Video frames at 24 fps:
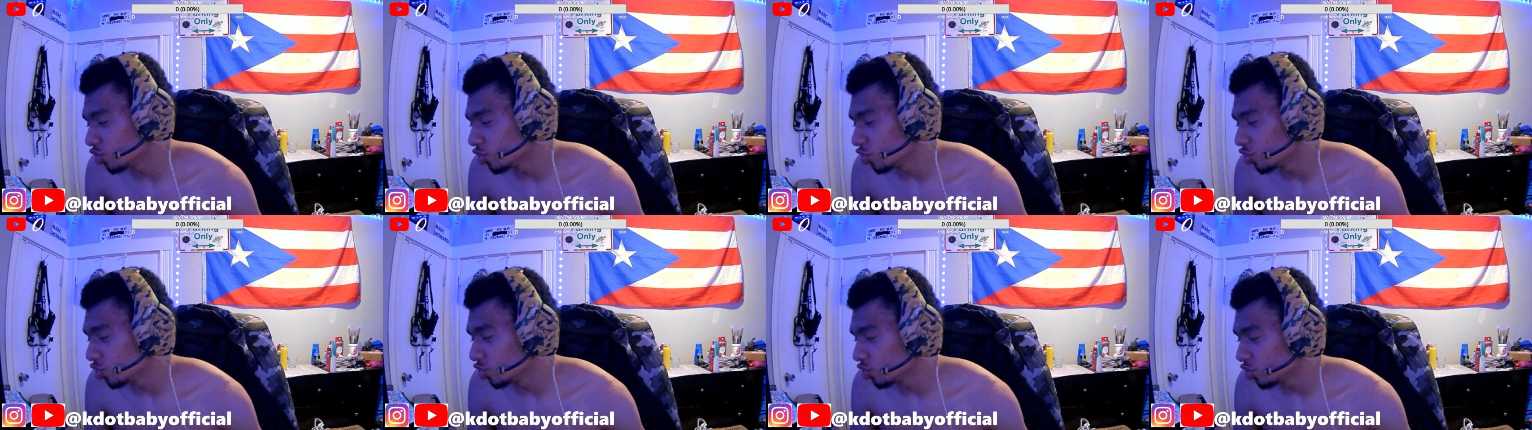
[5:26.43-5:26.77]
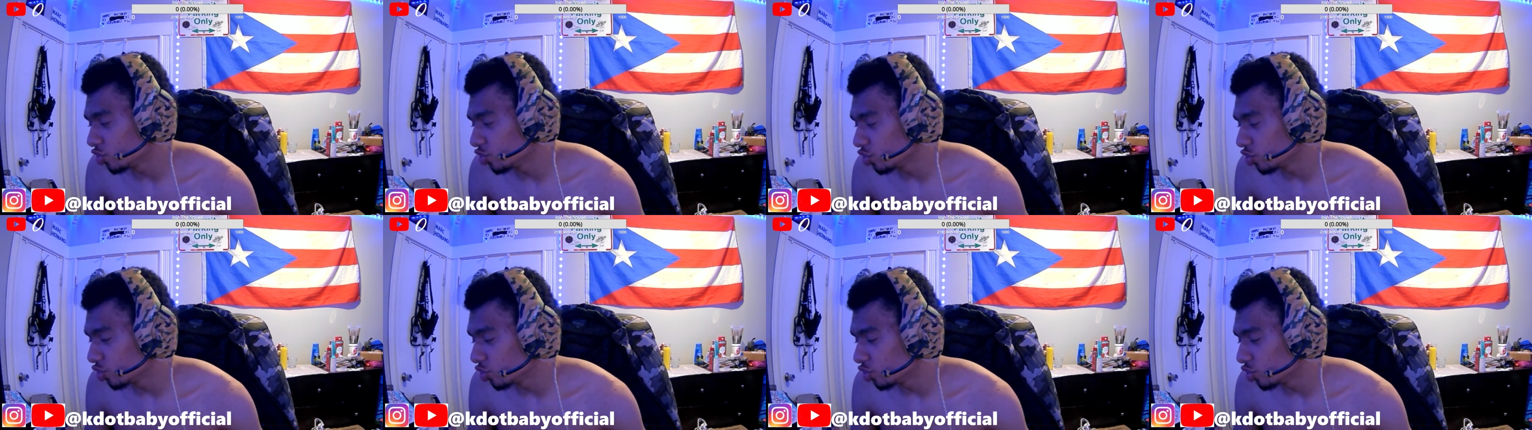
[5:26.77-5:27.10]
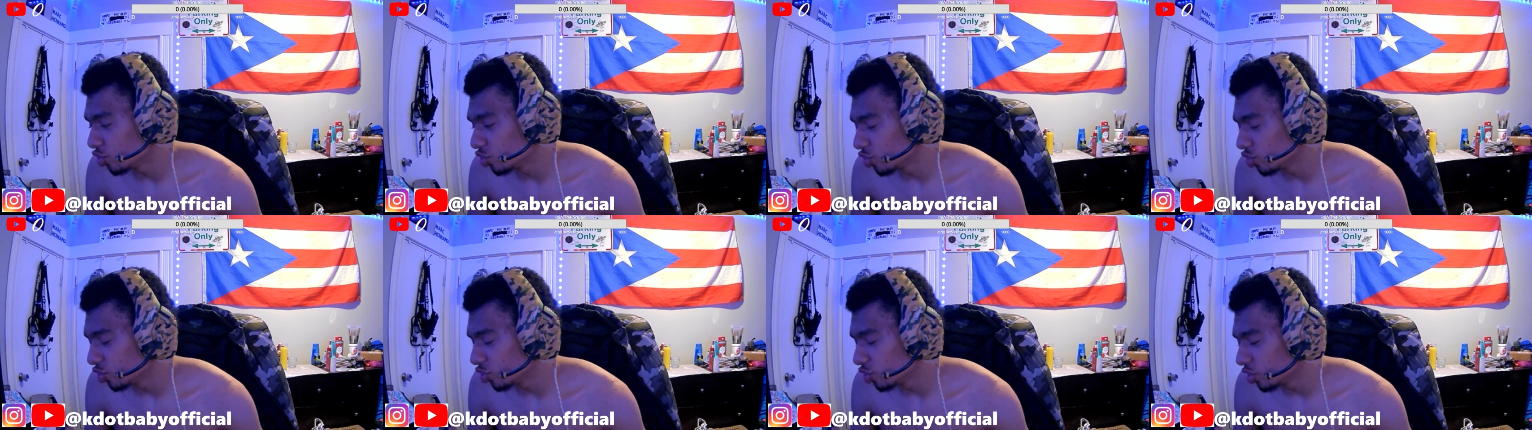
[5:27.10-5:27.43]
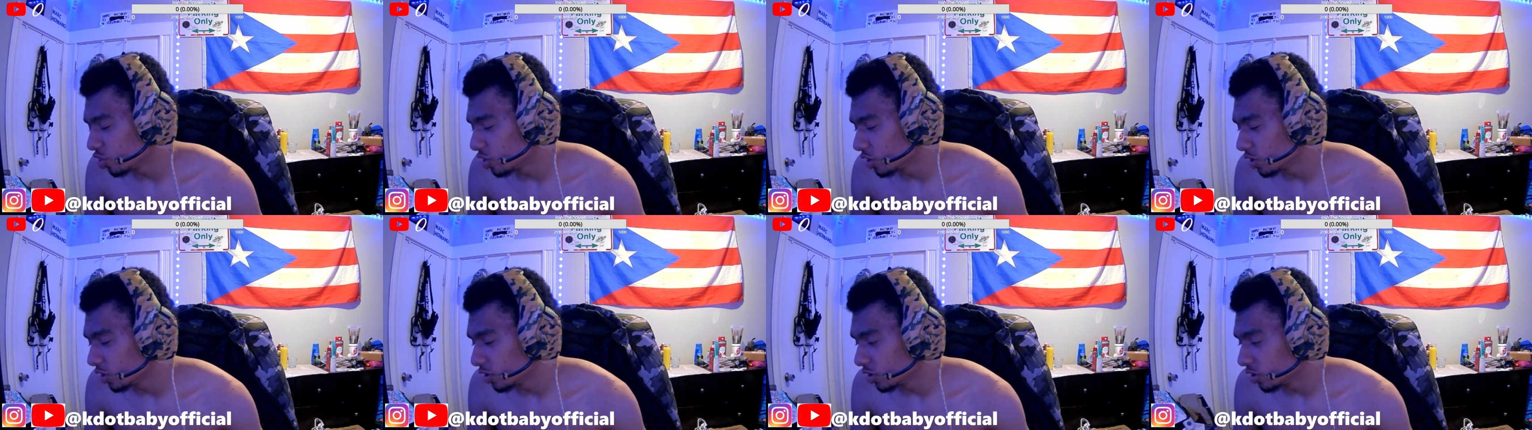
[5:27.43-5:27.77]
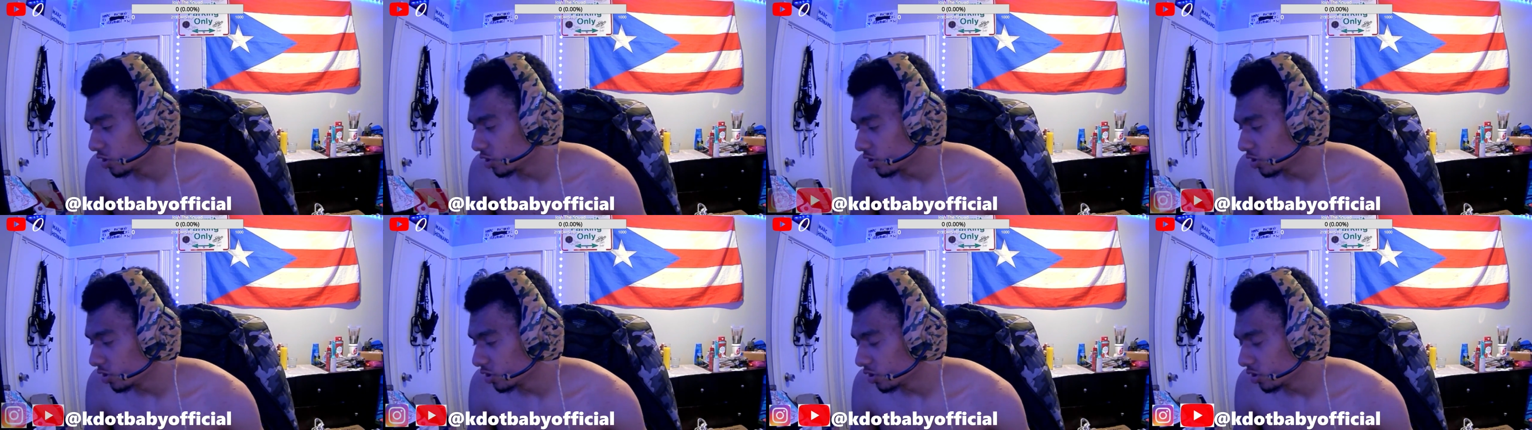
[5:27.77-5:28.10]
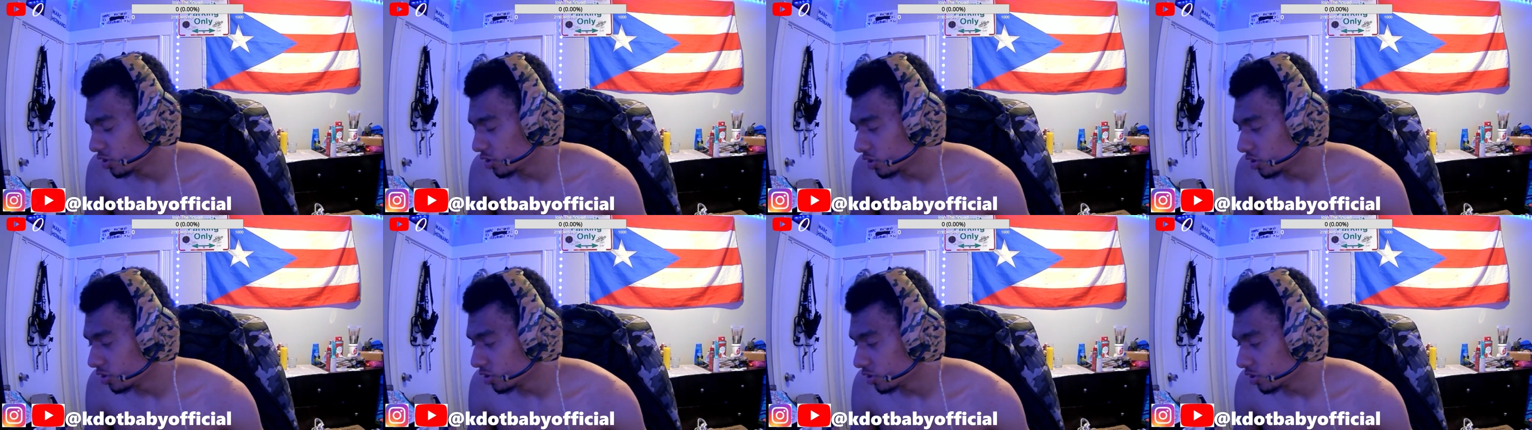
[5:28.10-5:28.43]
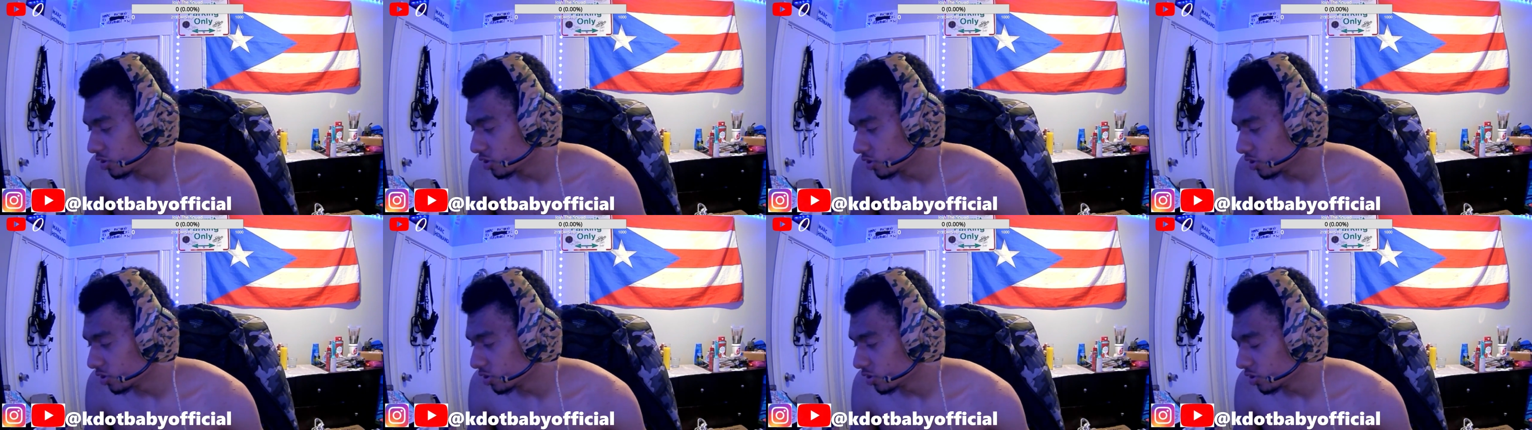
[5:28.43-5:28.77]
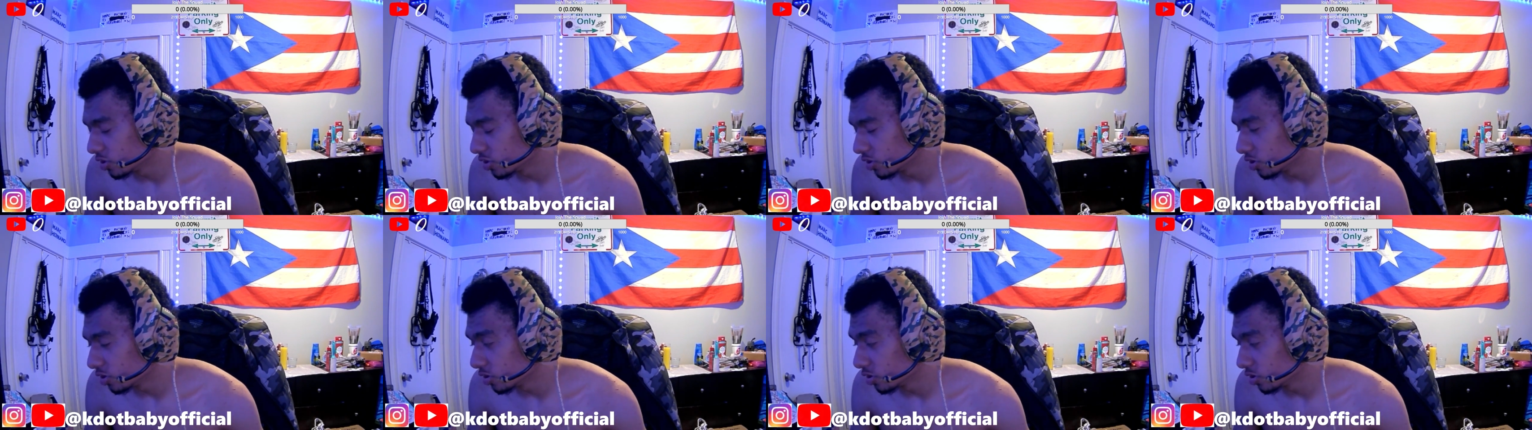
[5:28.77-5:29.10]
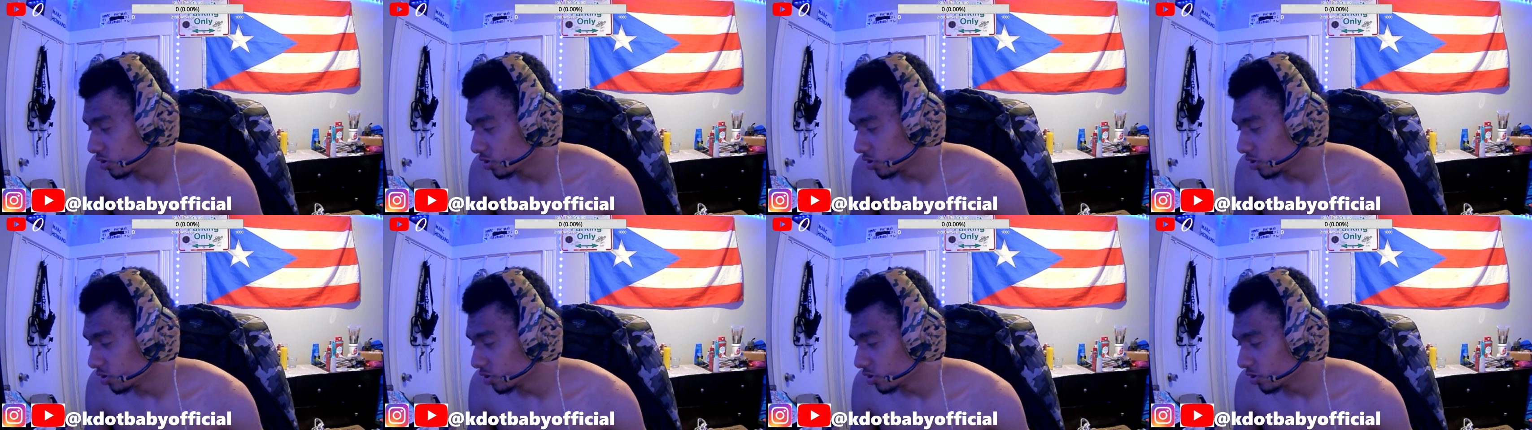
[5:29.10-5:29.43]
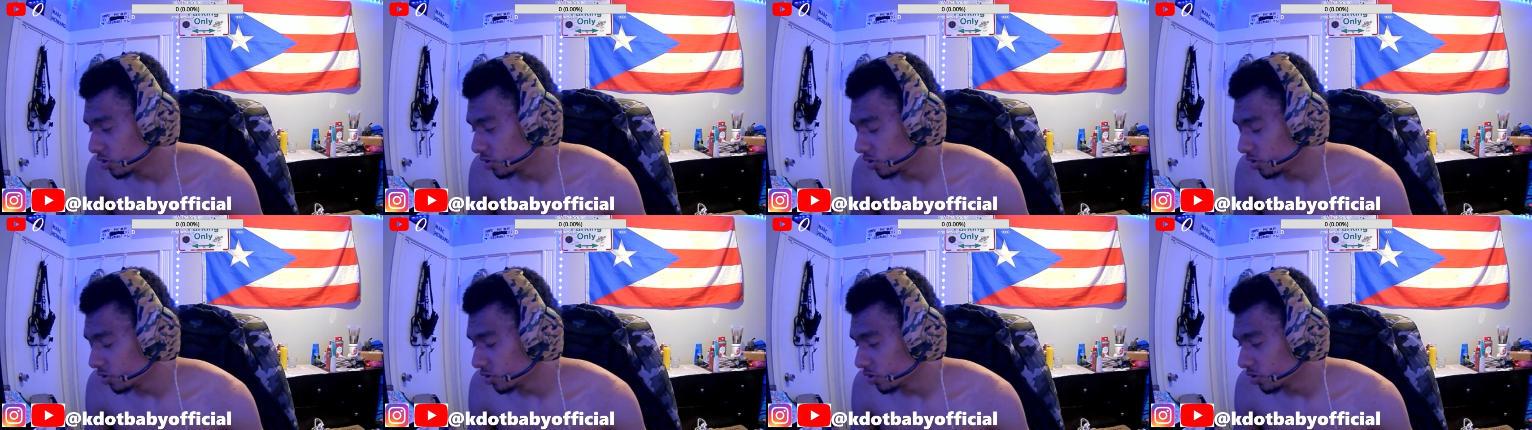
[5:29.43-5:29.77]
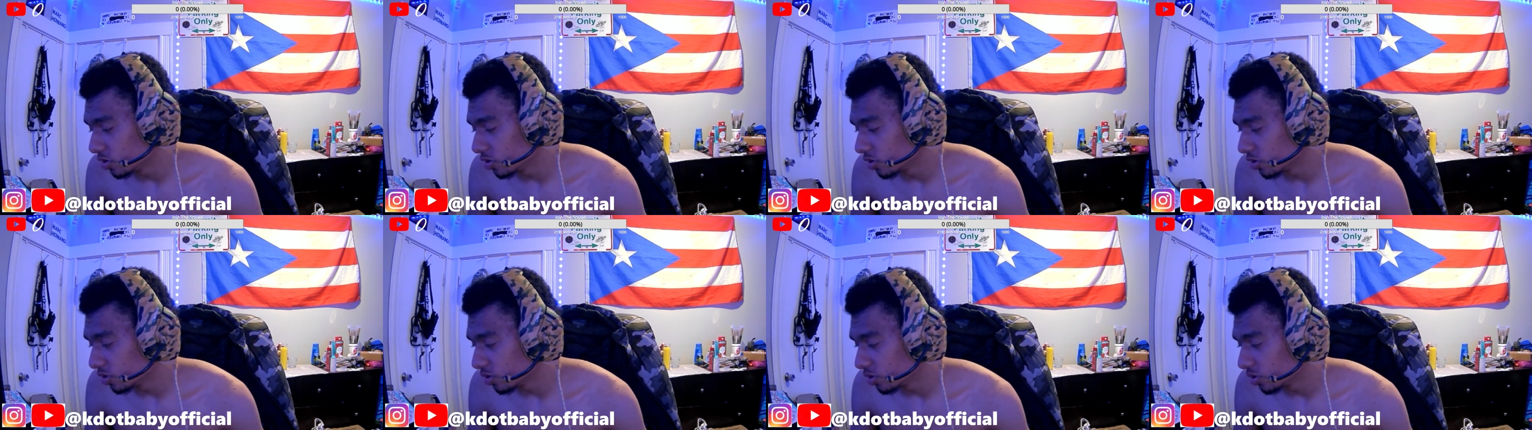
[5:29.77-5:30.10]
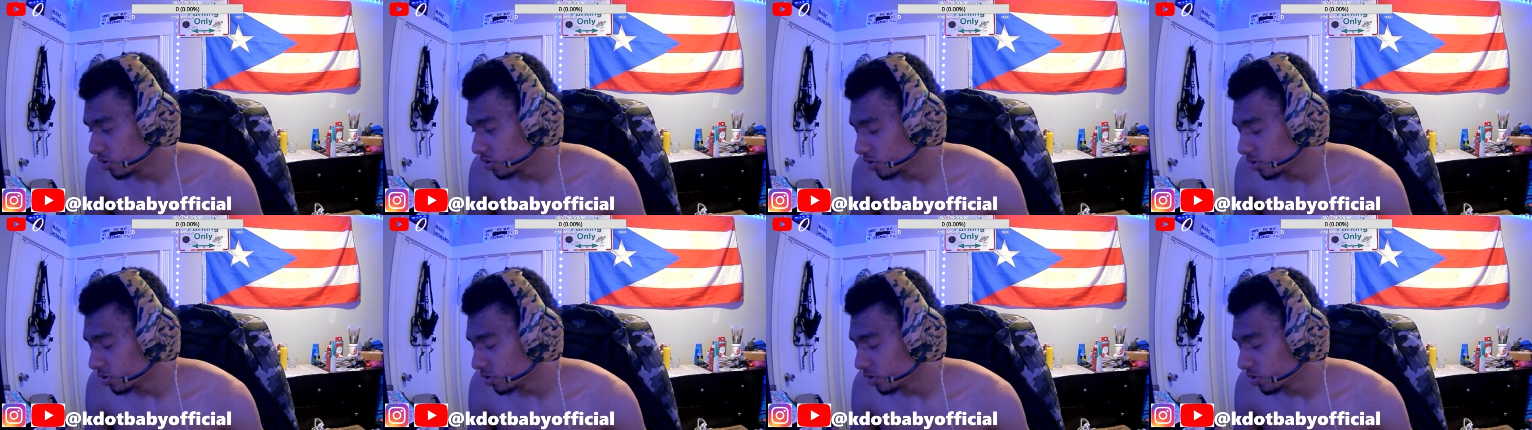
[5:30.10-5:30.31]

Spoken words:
Nothing is said.